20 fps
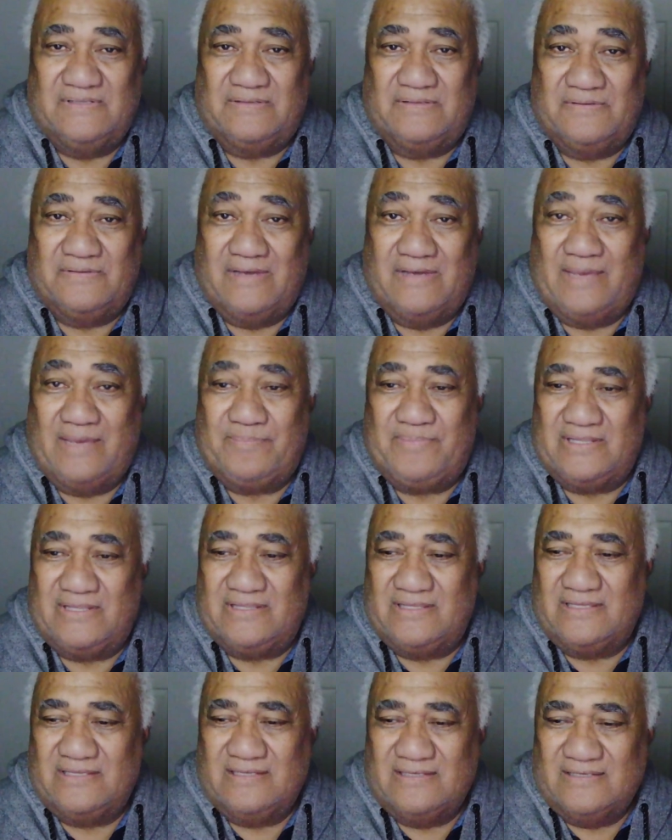happen
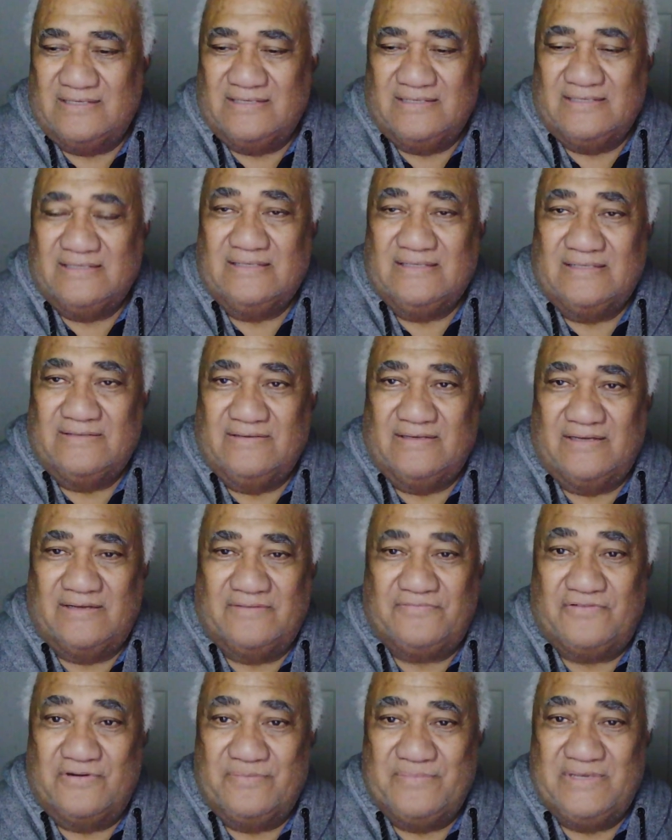
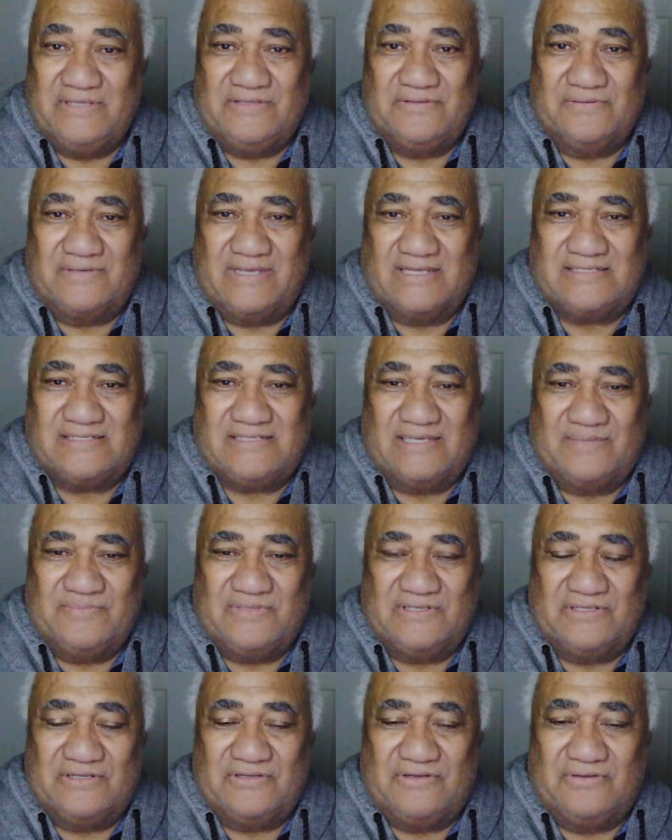for me to get something
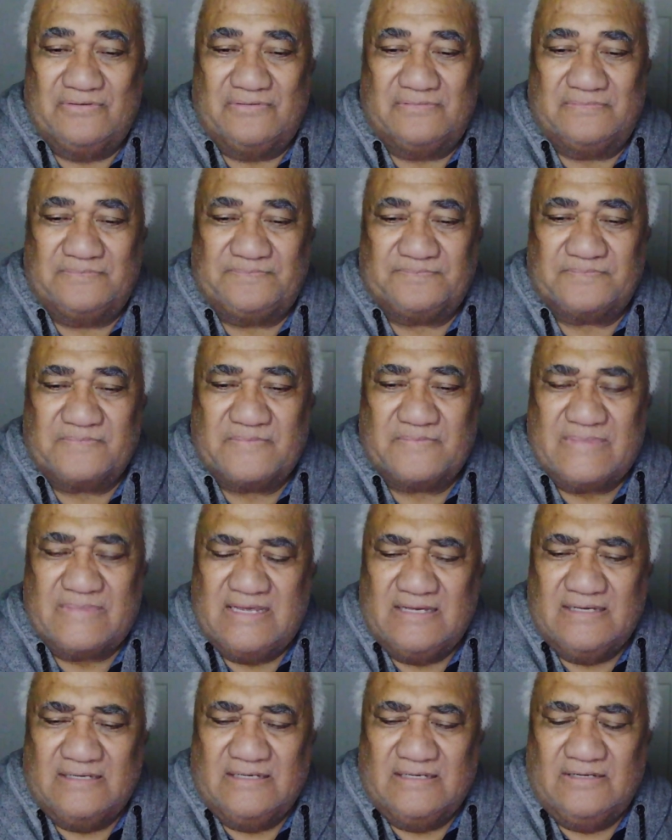to do.
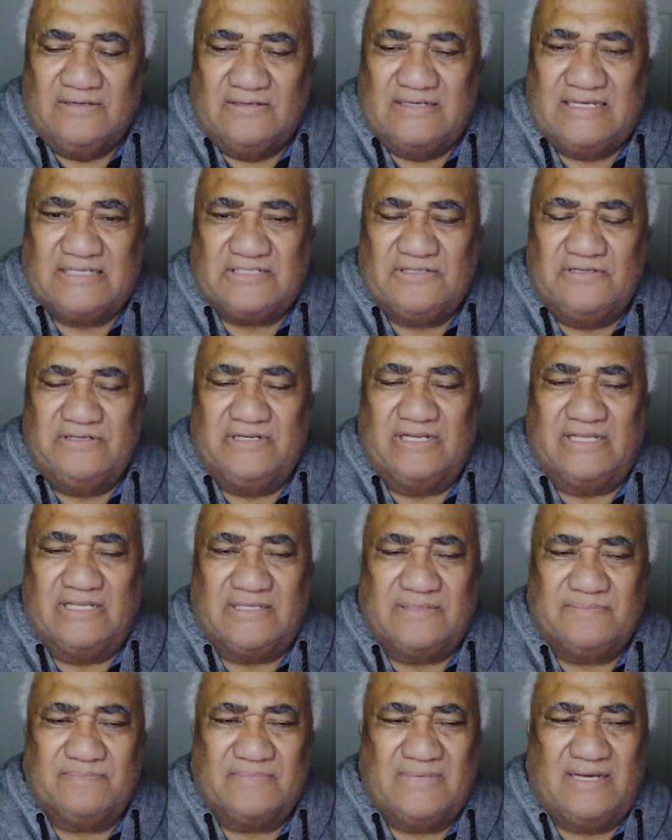That's only.
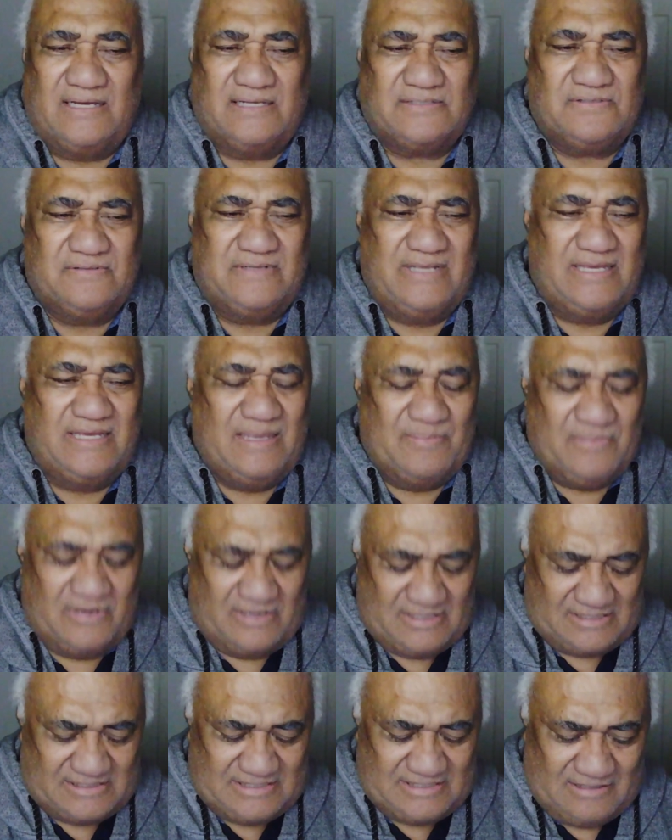Today I'm going
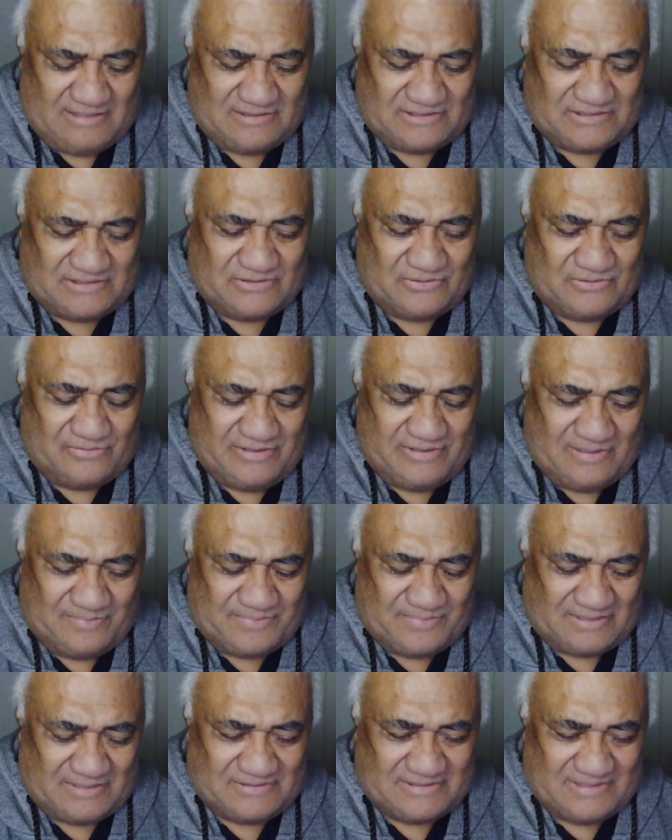to tell a story
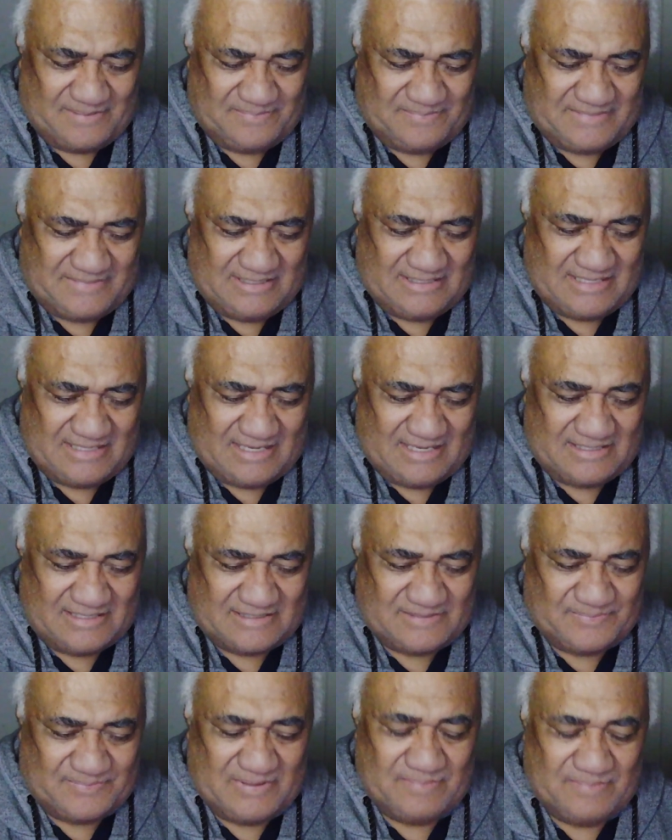about something that has
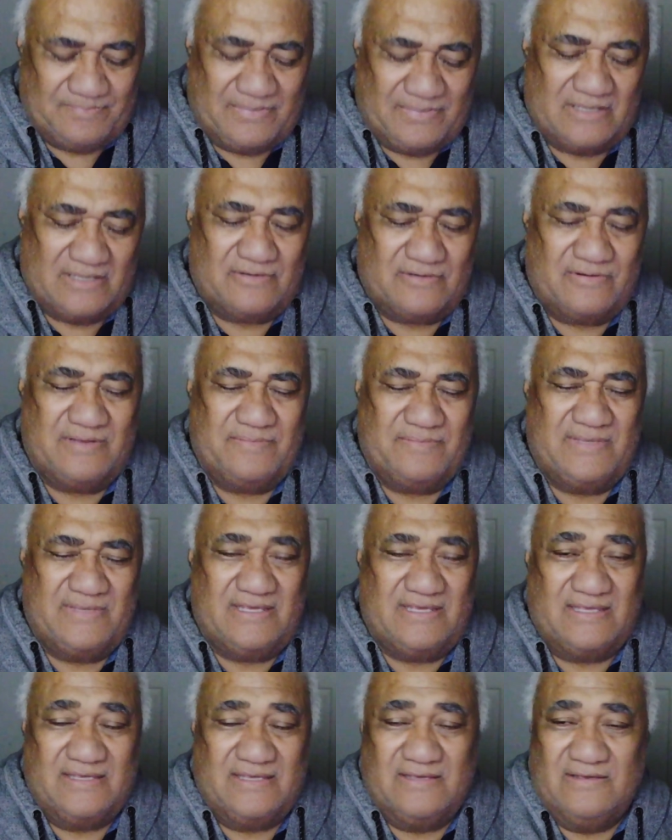been bothering me
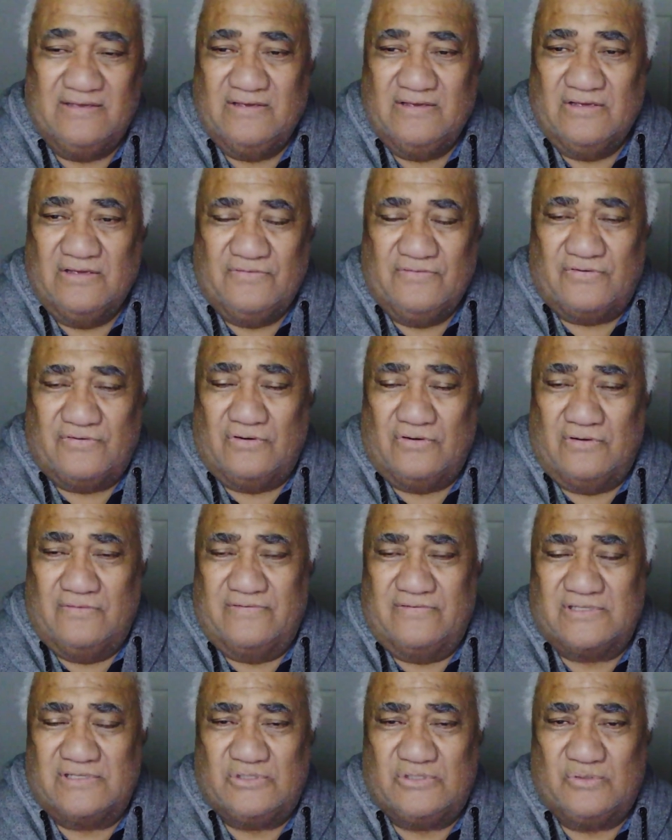for over
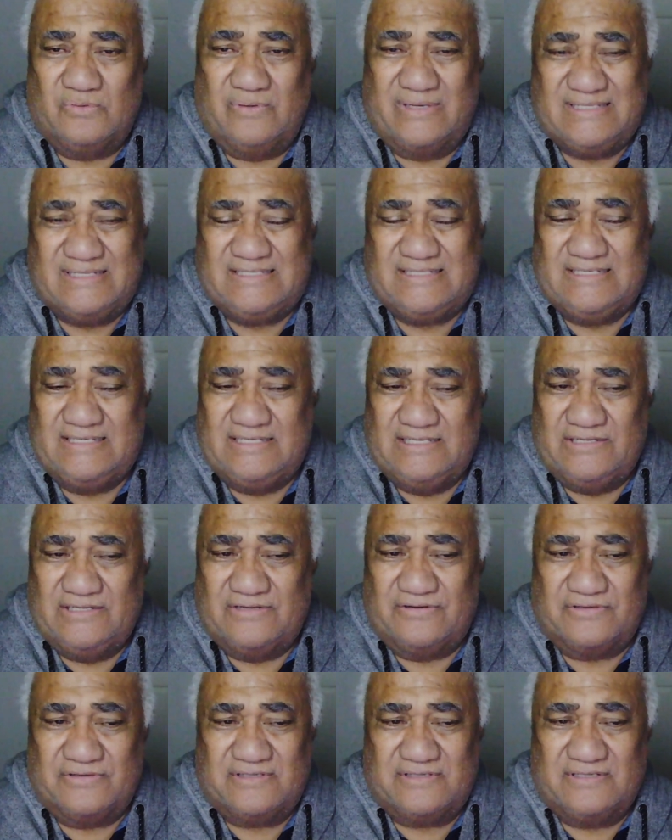20
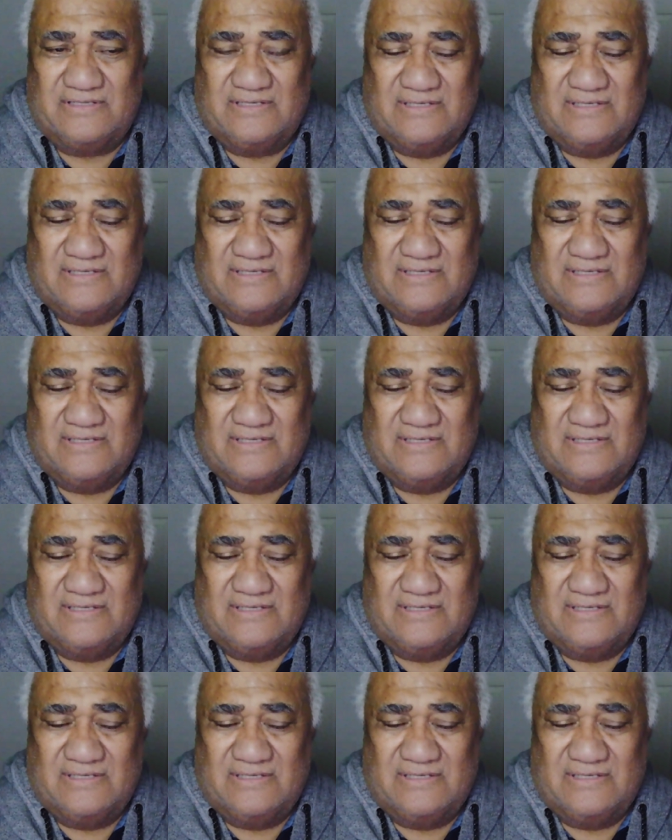years.